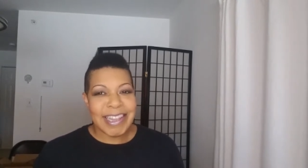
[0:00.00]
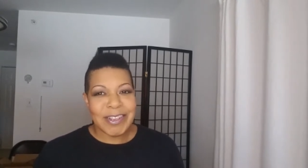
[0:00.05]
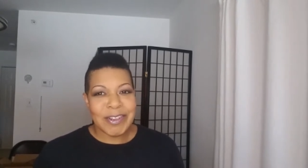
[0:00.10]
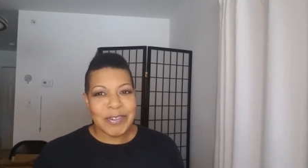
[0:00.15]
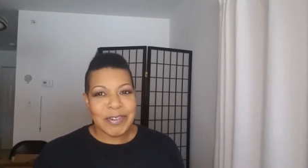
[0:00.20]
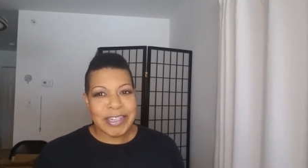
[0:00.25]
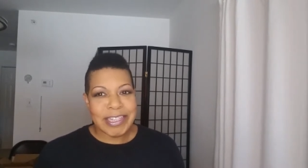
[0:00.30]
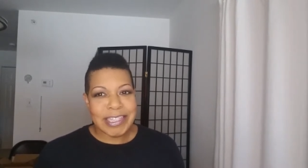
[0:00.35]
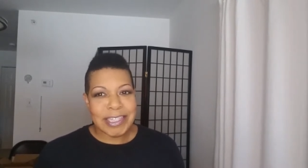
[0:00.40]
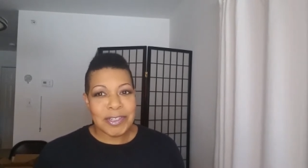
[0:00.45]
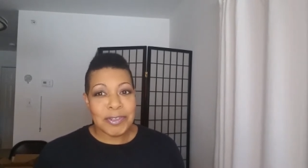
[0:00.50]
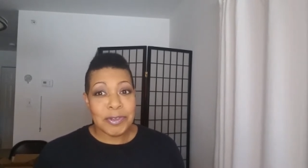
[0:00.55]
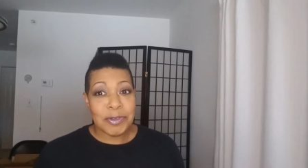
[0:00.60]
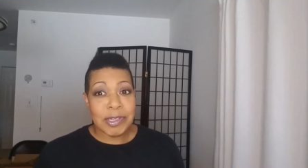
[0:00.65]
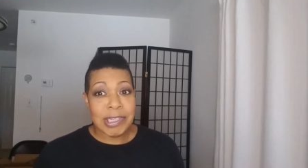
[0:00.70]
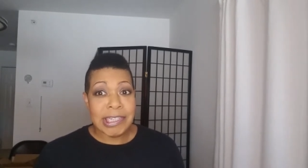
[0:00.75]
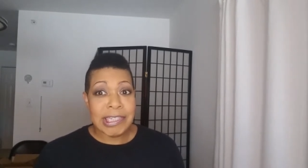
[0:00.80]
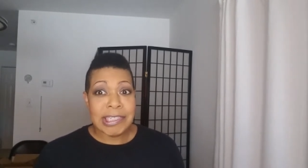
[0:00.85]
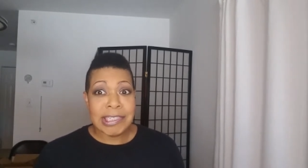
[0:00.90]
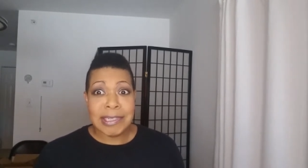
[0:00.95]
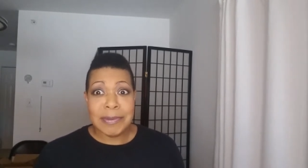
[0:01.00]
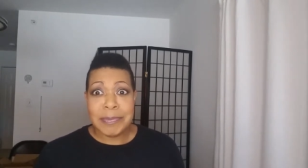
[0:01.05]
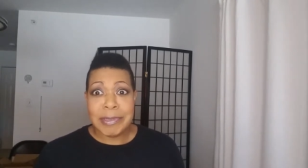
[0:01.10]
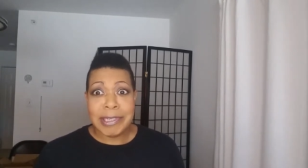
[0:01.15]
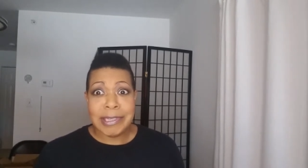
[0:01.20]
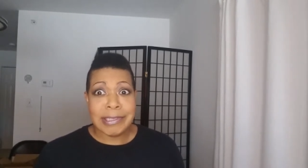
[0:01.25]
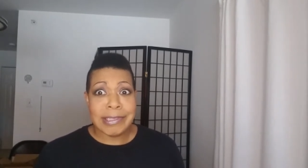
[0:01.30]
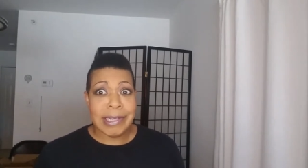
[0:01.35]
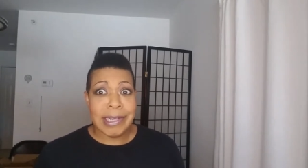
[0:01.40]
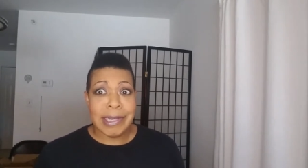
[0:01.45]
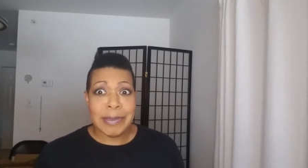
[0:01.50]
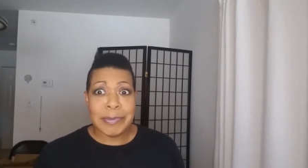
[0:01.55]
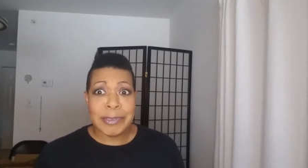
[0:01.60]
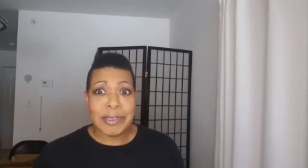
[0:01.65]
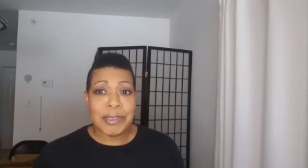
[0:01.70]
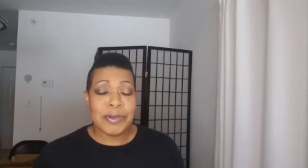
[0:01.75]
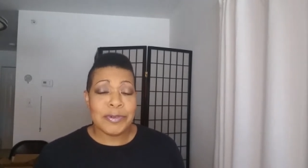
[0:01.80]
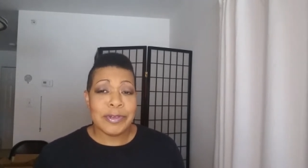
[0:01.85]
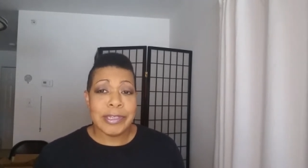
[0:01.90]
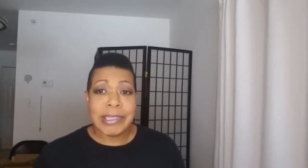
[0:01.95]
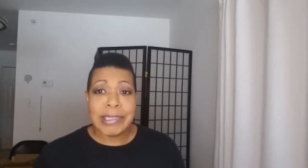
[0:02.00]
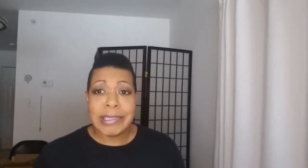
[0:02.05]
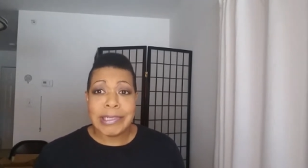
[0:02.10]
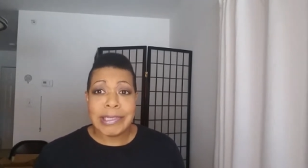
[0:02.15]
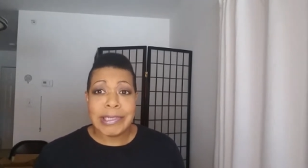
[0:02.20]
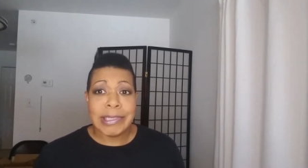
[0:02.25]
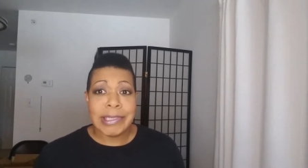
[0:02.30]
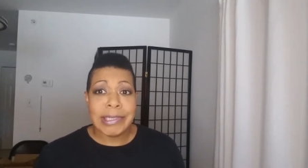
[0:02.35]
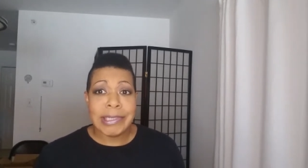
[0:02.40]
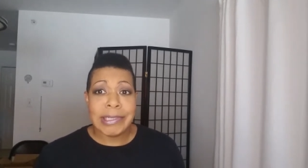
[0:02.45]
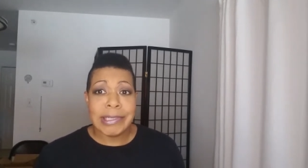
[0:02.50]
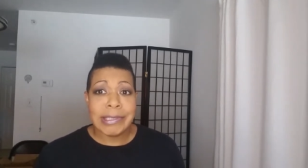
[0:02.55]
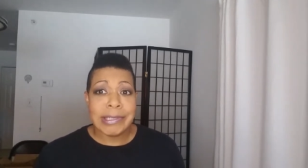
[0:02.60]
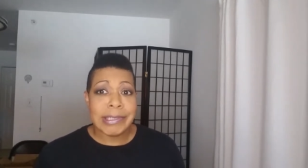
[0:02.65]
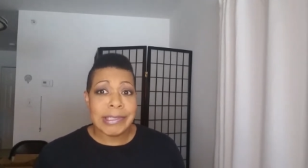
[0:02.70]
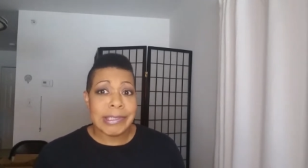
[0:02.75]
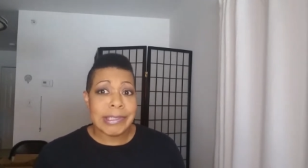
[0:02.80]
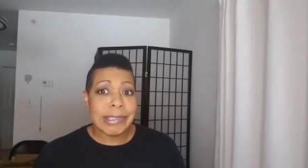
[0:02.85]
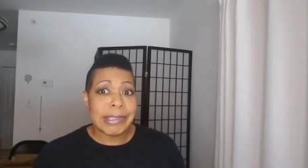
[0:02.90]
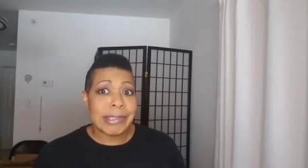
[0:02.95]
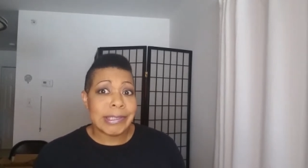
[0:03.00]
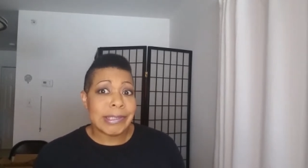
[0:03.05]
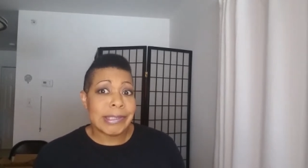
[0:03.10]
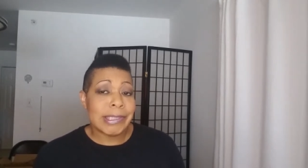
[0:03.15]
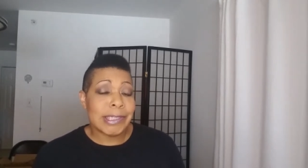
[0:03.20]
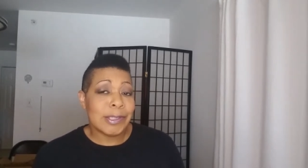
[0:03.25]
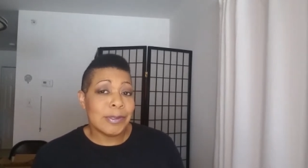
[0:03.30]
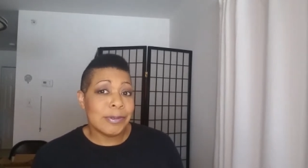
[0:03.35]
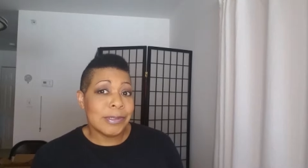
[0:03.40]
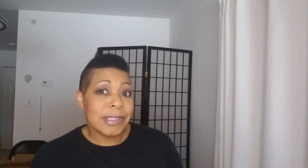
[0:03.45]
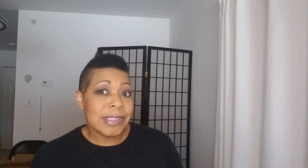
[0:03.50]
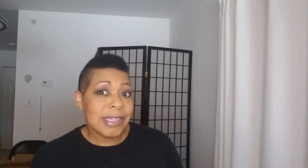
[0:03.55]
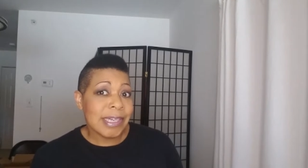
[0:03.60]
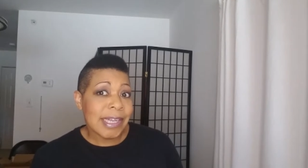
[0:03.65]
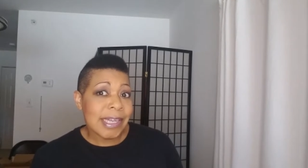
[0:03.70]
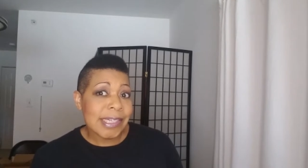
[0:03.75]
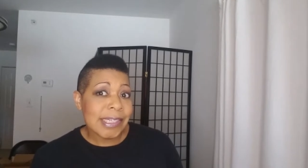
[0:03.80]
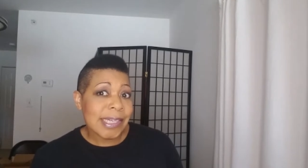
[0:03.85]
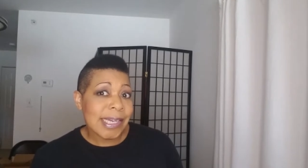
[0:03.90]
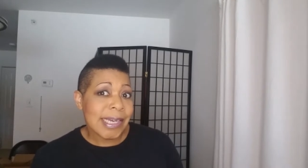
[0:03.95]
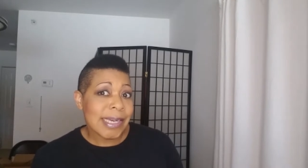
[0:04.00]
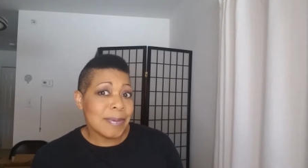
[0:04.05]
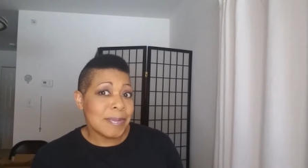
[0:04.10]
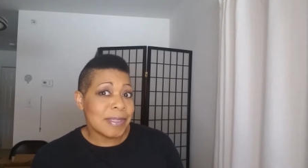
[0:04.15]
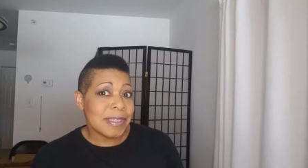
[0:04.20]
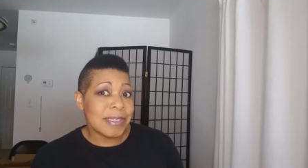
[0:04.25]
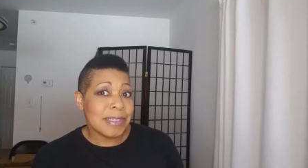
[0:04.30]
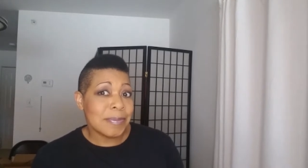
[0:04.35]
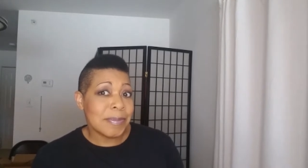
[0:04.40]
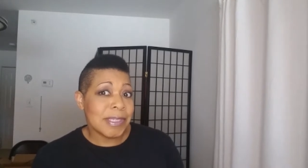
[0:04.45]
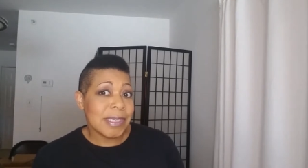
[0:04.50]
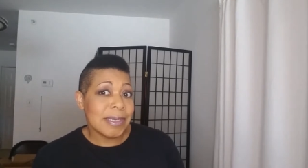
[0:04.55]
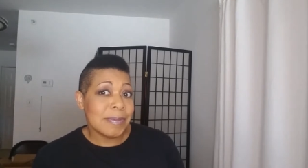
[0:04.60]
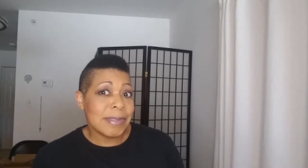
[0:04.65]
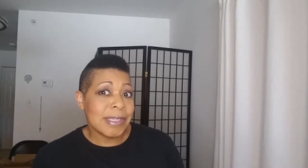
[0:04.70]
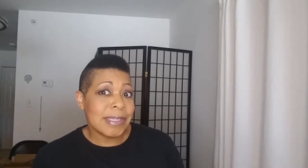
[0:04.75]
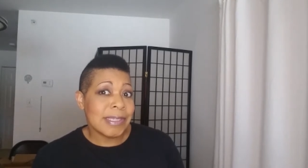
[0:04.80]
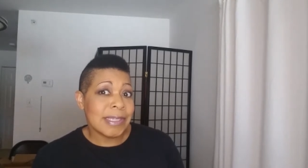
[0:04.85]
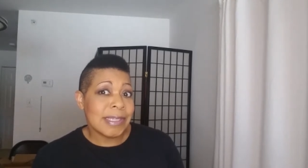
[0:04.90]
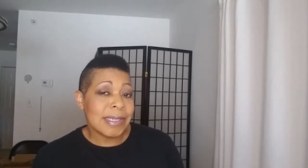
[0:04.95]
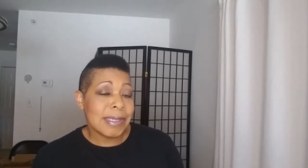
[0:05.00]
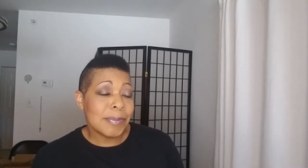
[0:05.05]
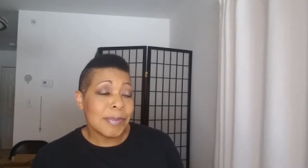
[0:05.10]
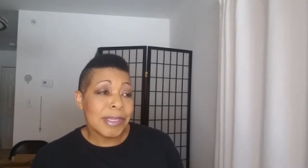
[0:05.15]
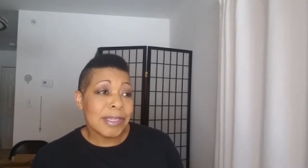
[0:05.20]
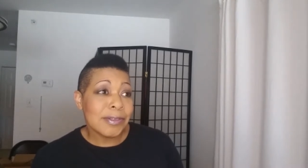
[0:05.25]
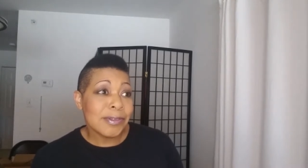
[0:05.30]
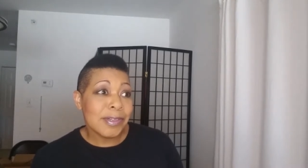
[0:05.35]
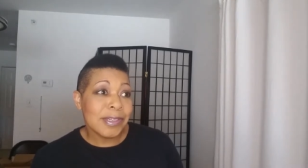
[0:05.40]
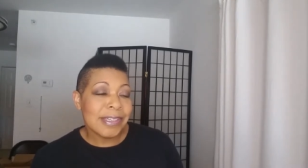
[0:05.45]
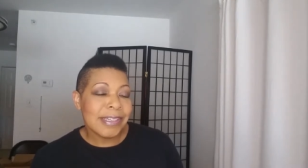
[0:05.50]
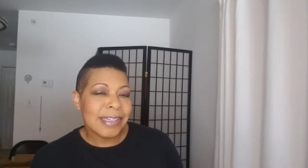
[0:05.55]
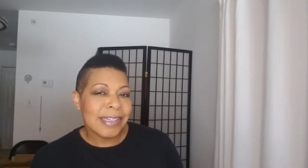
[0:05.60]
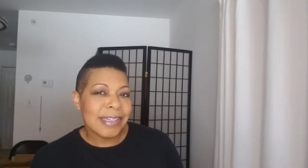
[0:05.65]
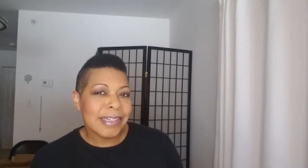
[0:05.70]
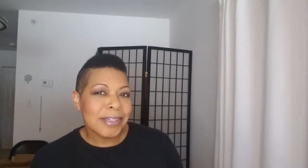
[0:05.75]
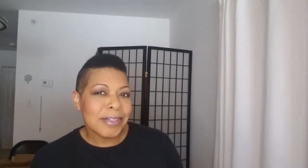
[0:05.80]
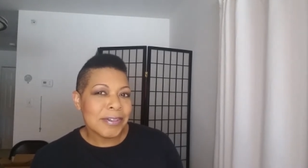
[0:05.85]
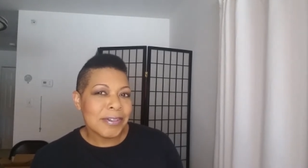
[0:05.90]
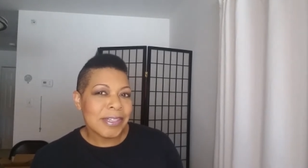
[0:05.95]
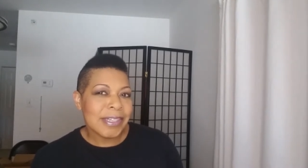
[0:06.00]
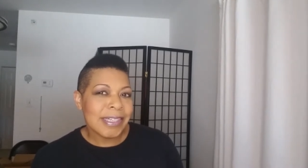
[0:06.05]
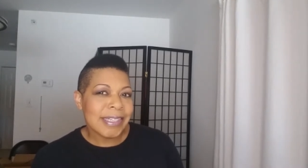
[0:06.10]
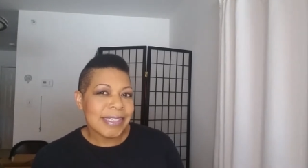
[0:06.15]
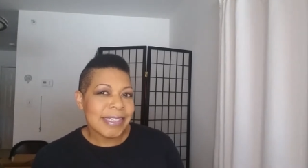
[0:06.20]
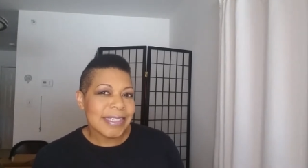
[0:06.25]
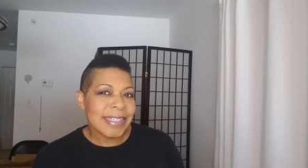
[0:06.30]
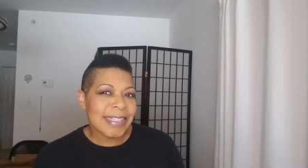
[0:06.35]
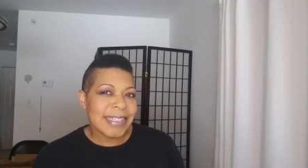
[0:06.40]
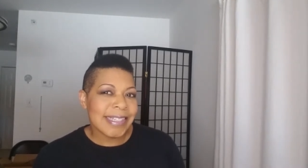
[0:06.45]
the Crazy Troll Nation, because I am just crazy and just a lunatic at times, and sometimes I tend to be a little delirious.